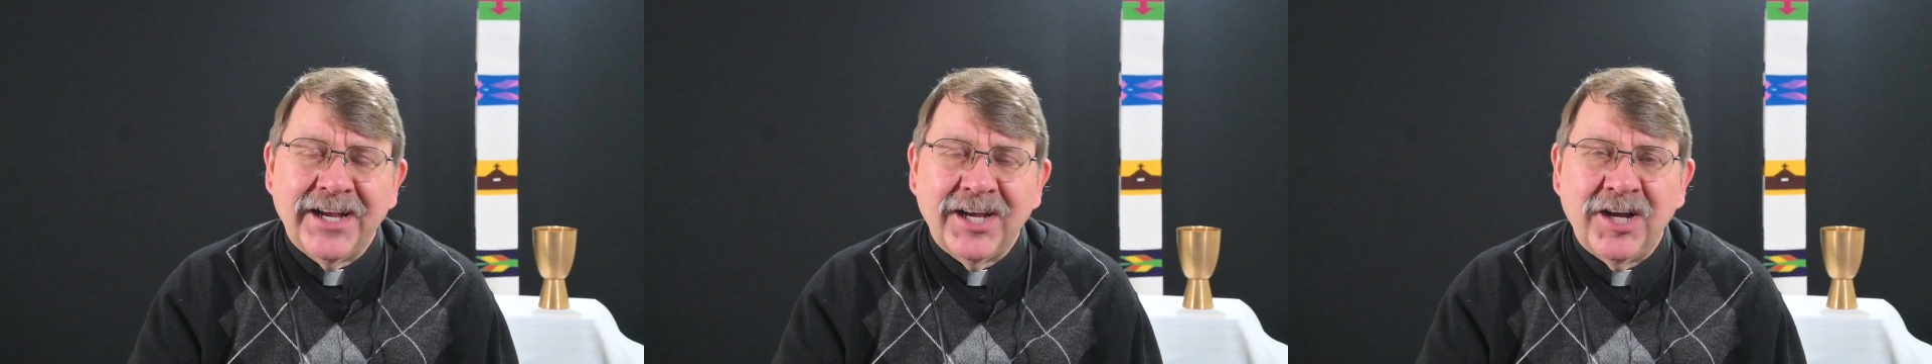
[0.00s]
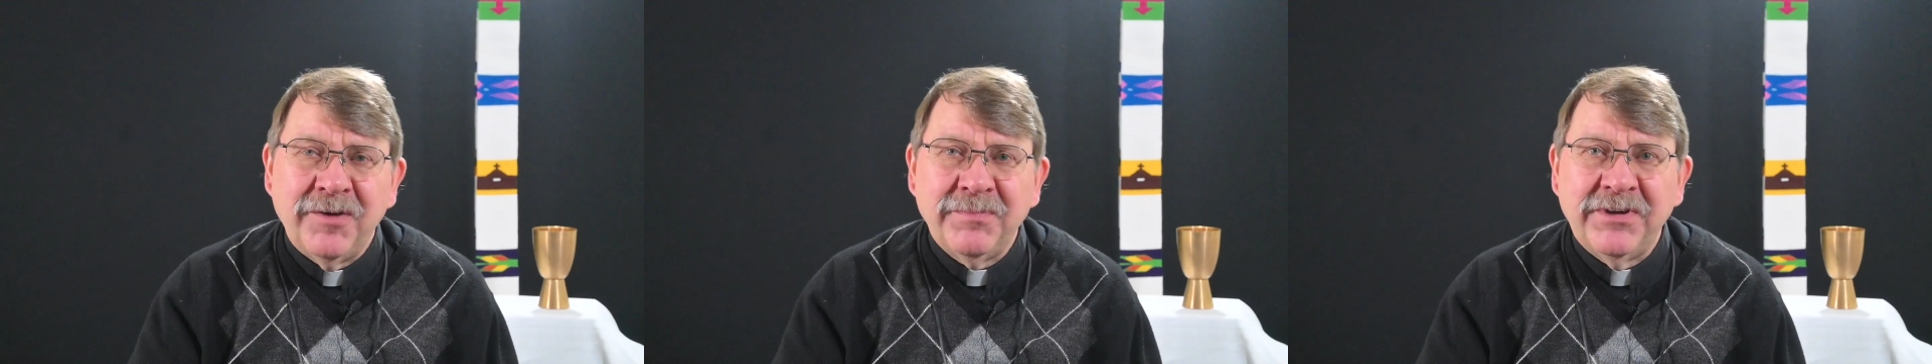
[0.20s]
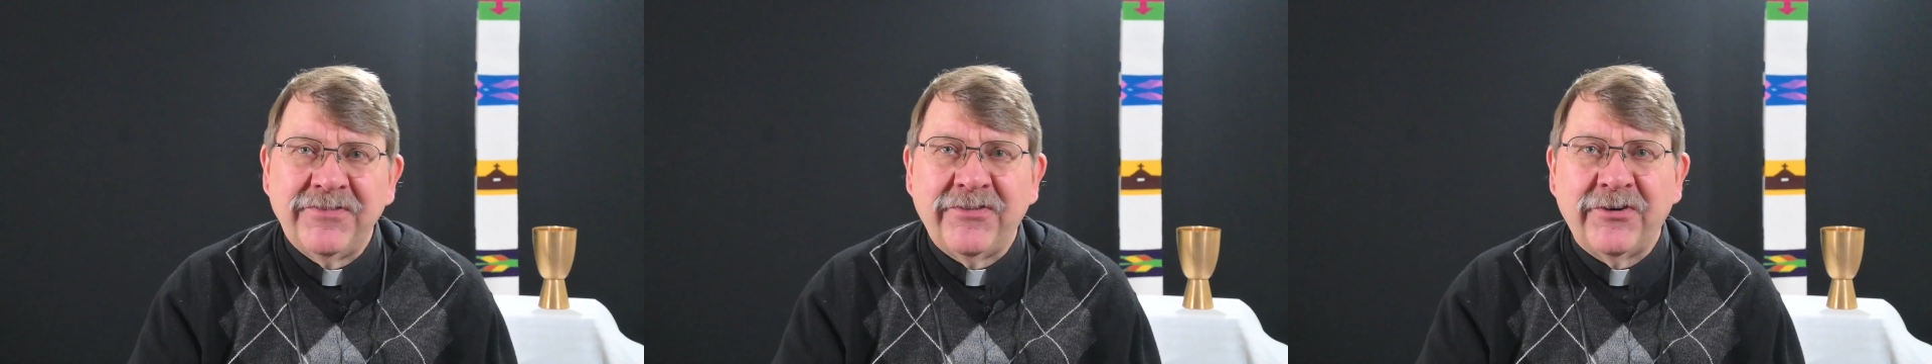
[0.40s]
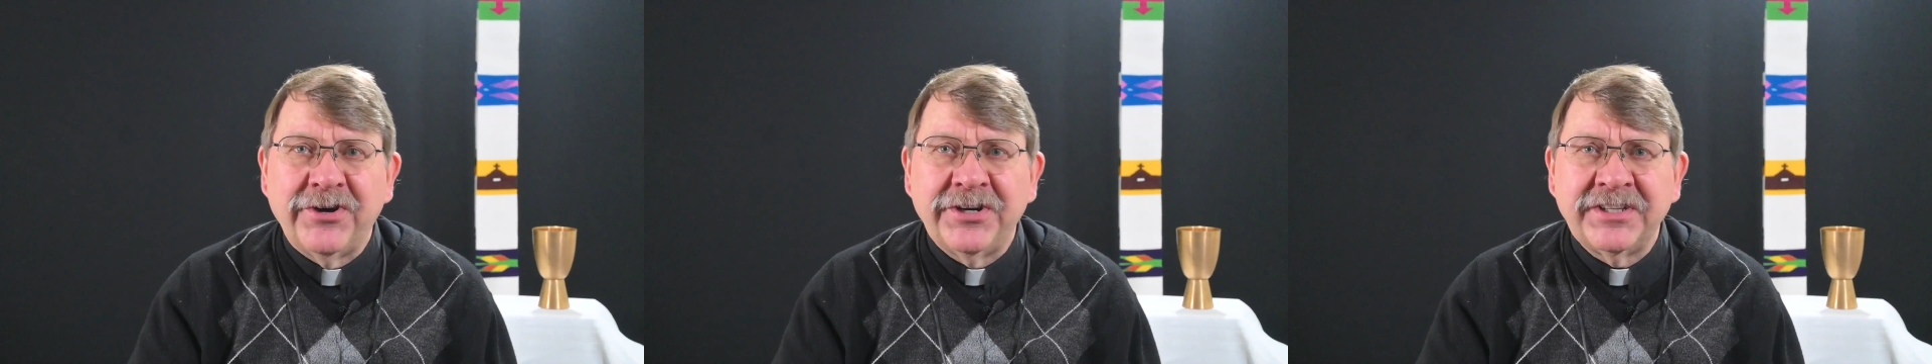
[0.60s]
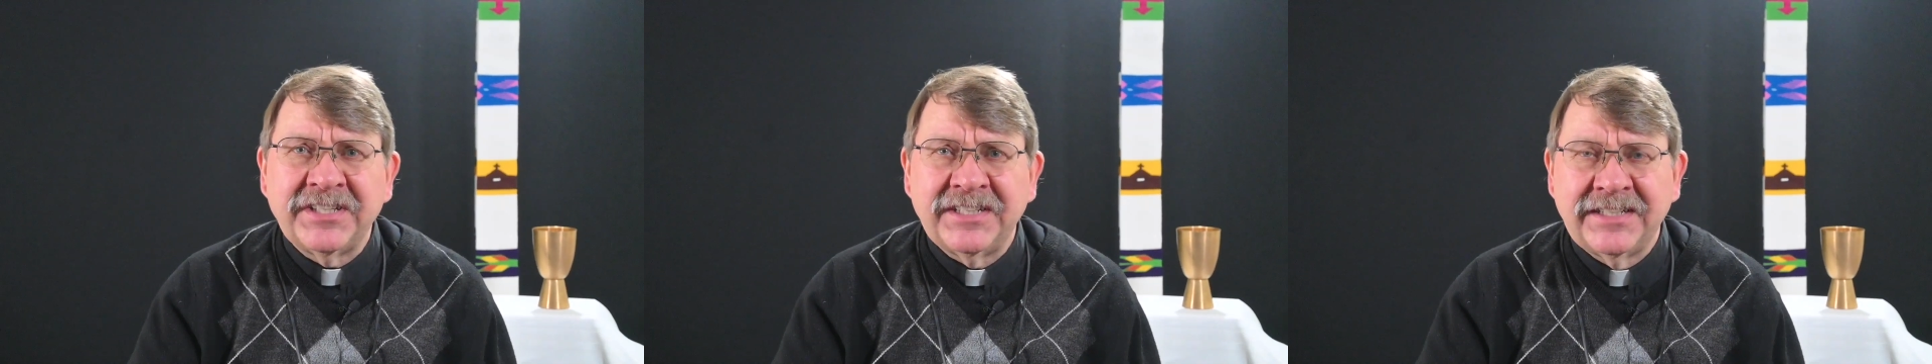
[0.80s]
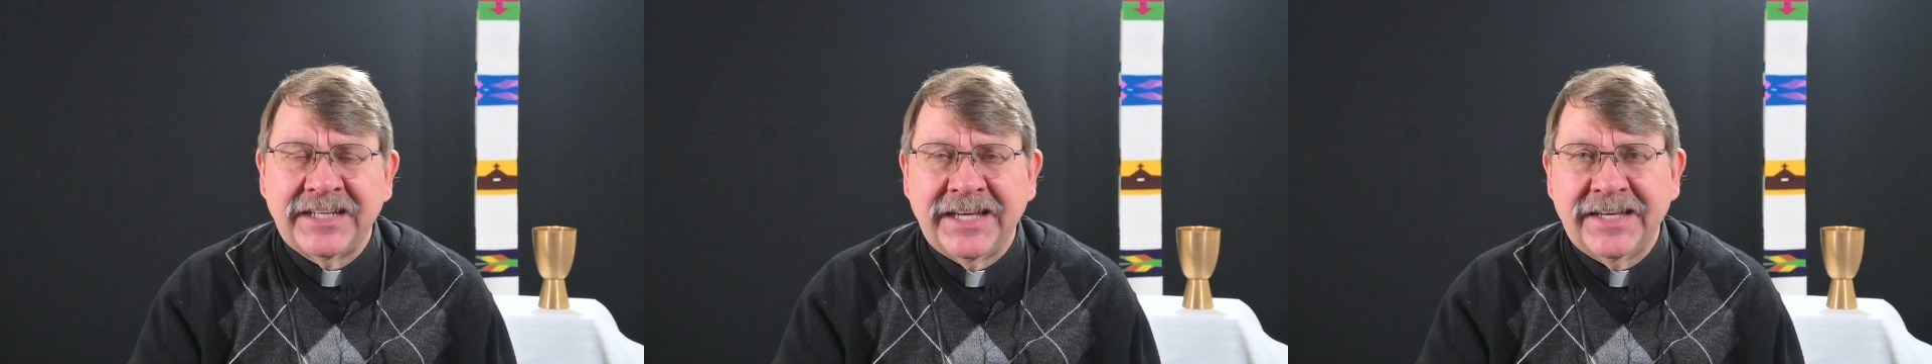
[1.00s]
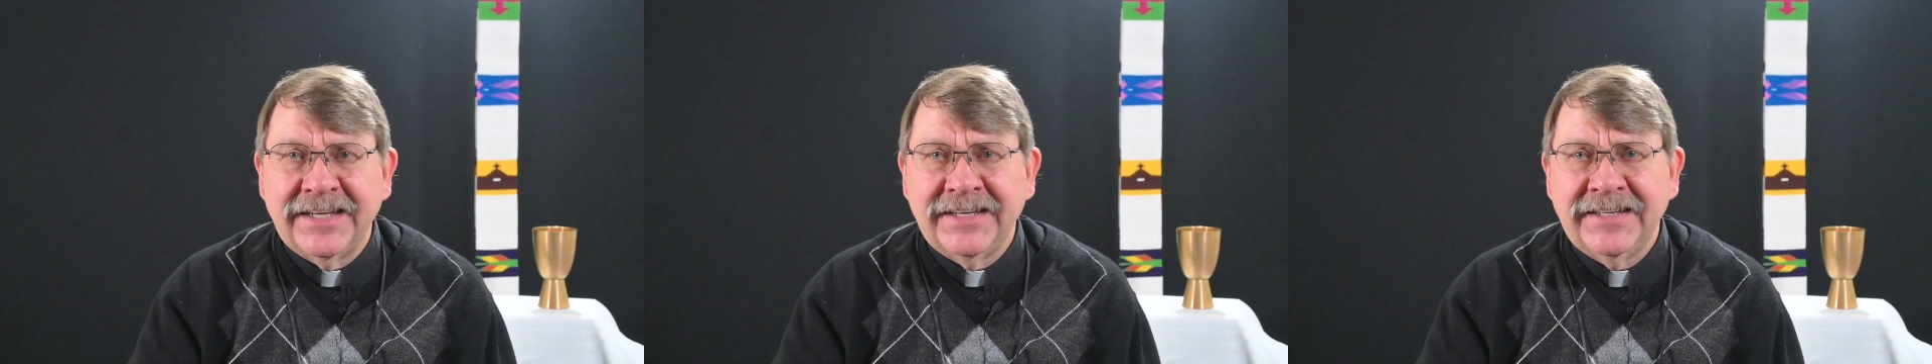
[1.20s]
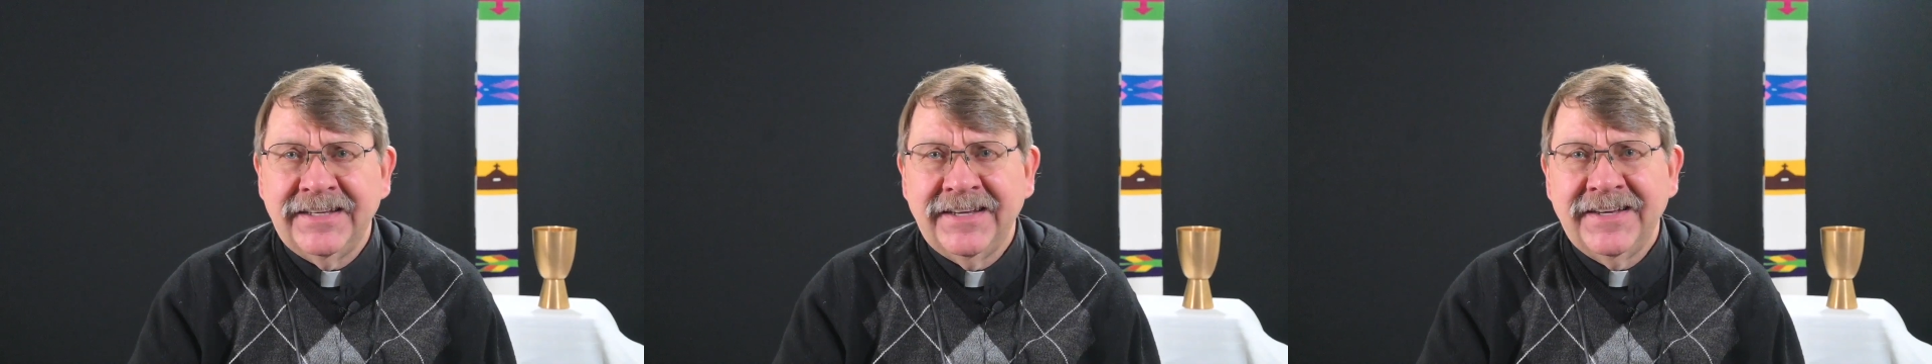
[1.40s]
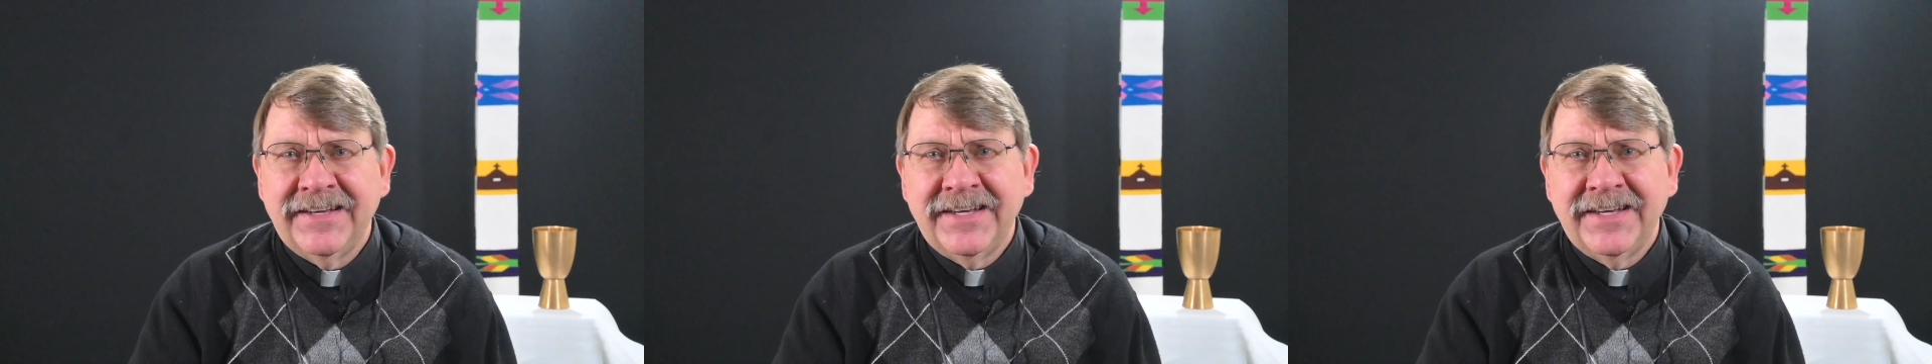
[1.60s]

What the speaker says: come before you today